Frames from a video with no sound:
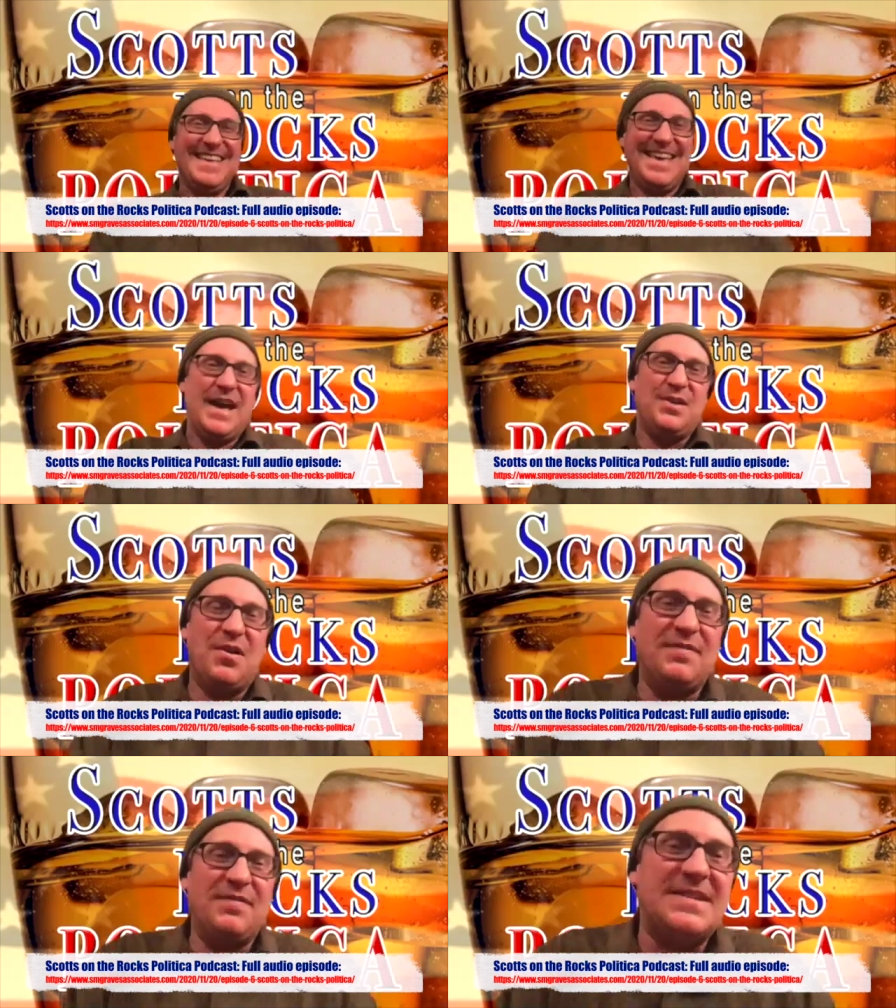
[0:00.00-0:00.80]
You
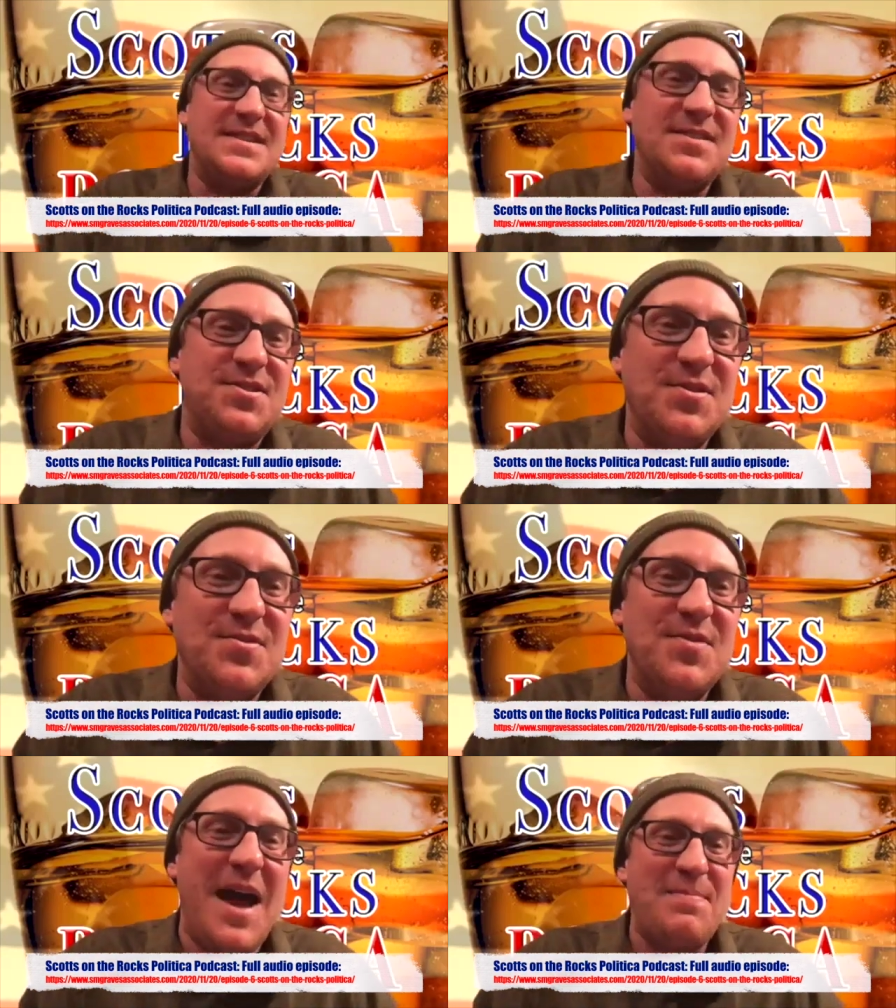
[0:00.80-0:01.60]
have listened
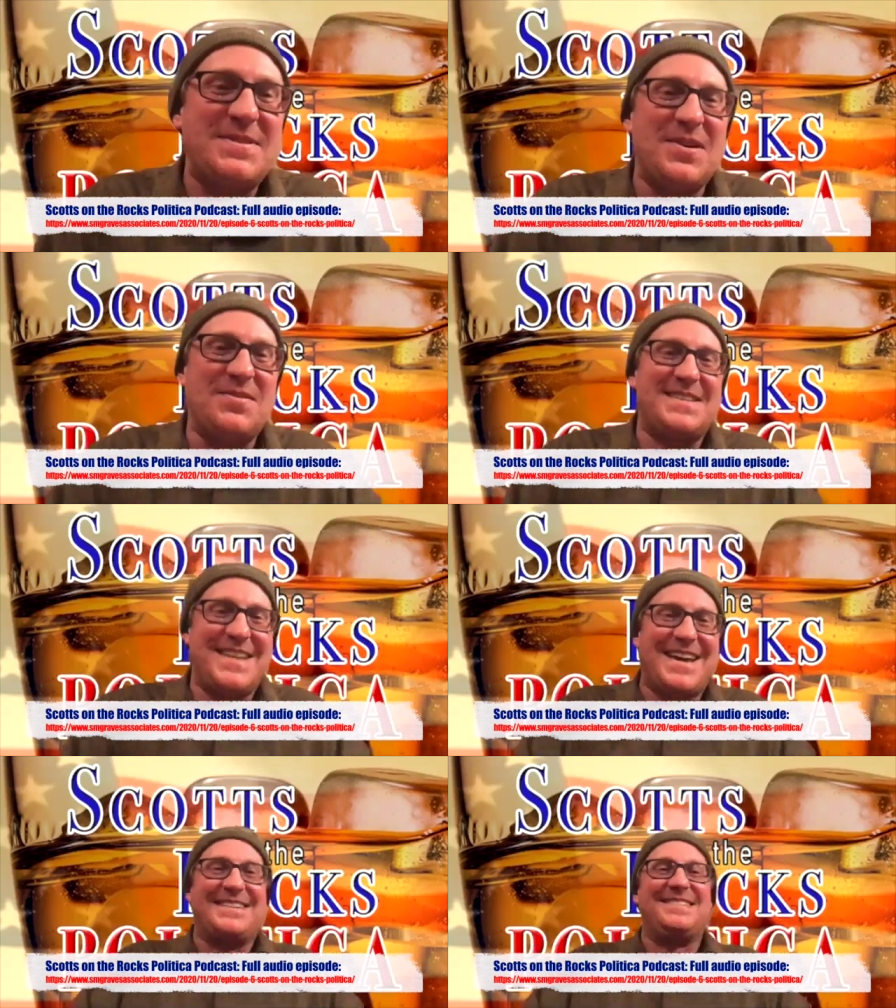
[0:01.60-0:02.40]
to episode
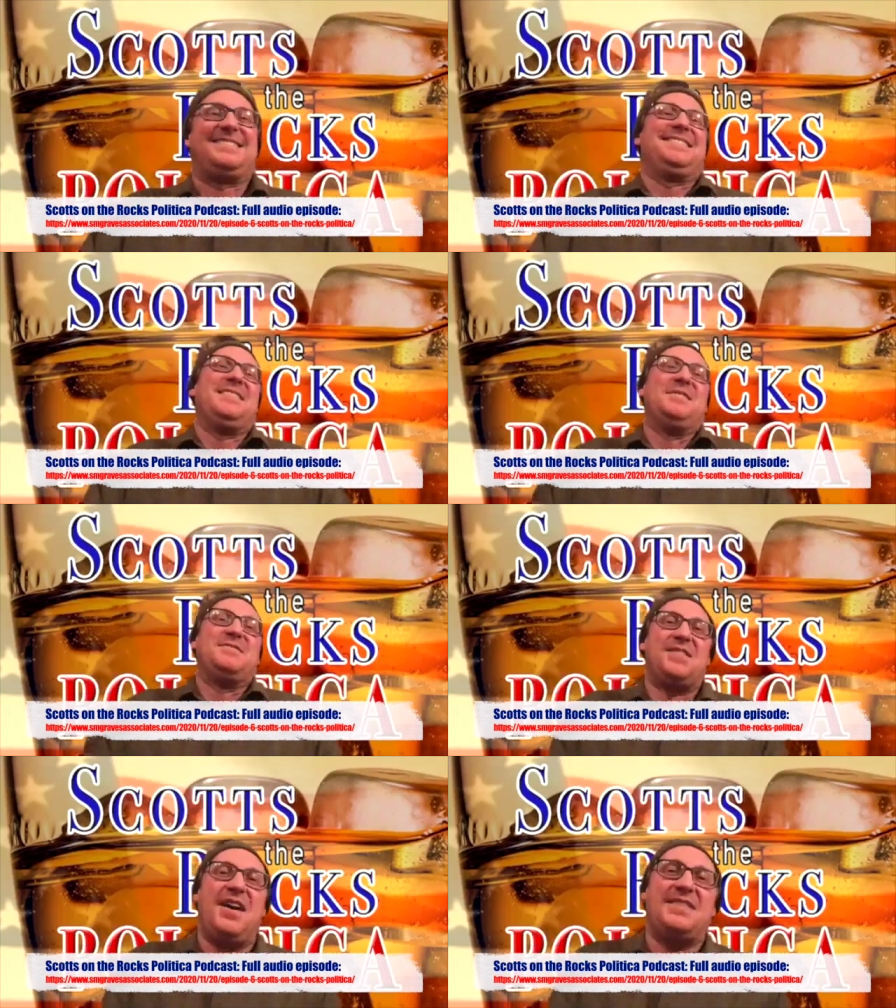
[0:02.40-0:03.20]
6 of
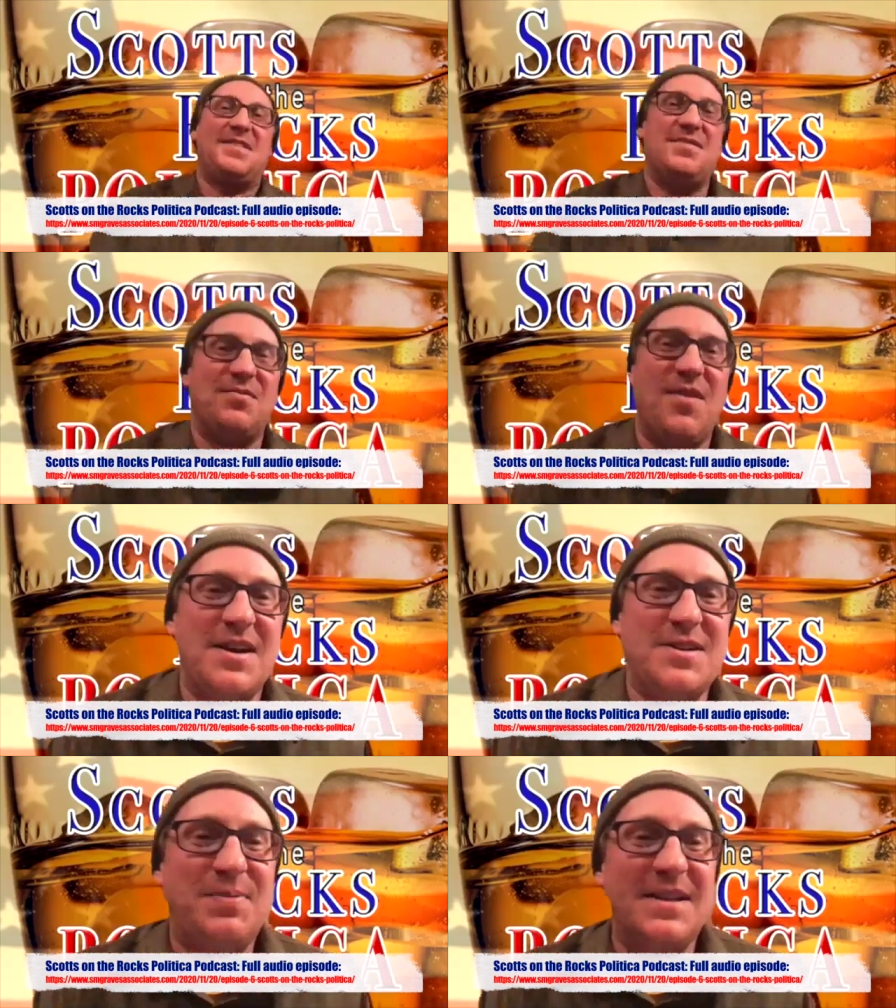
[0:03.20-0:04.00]
Scots on the
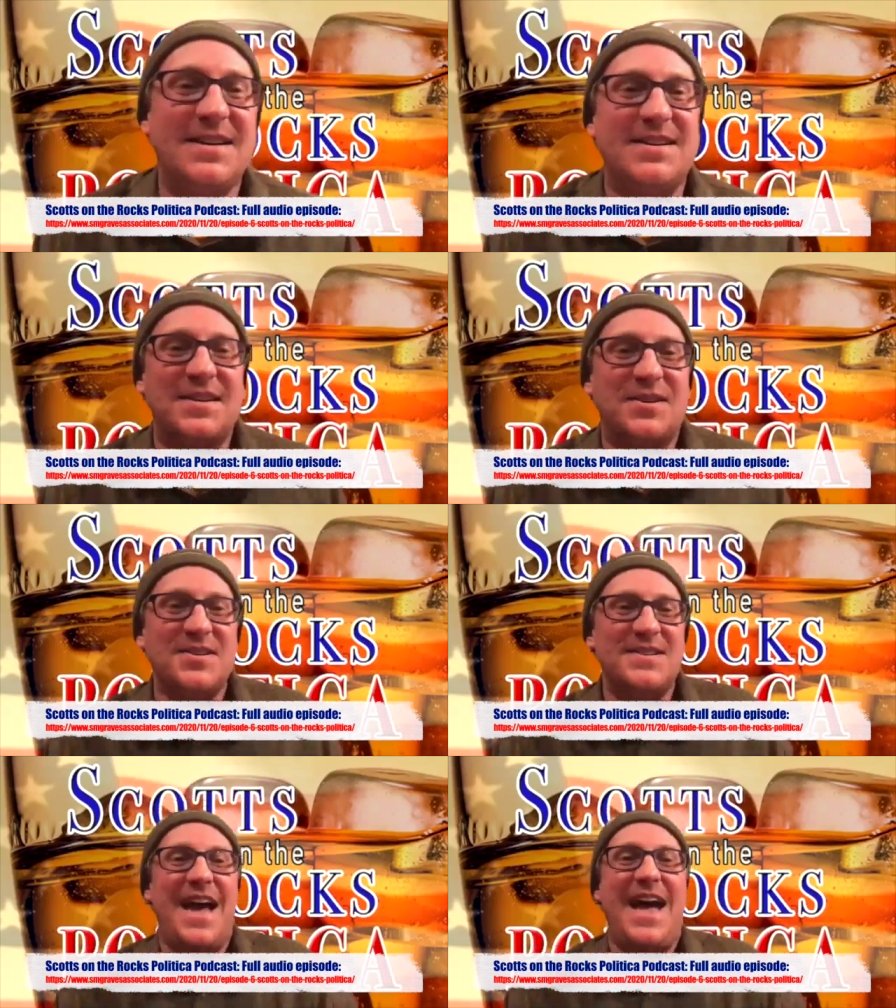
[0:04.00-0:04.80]
Rocks Politica.
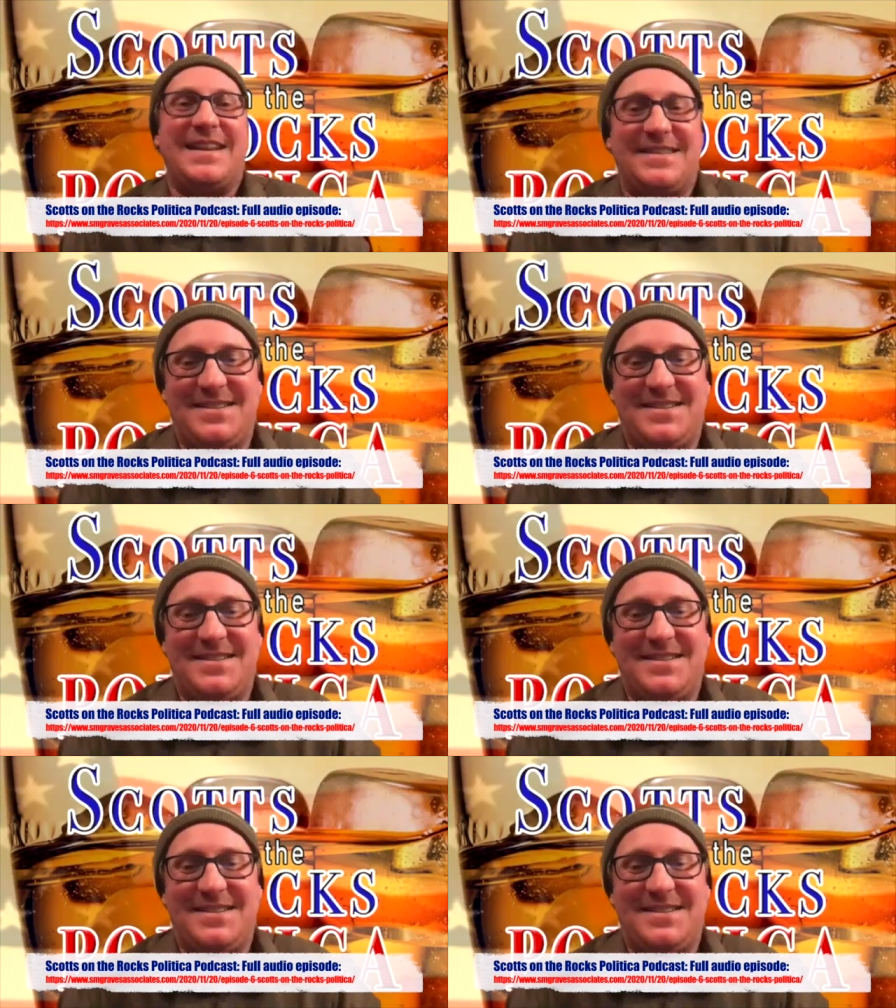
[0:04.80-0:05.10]
Good night.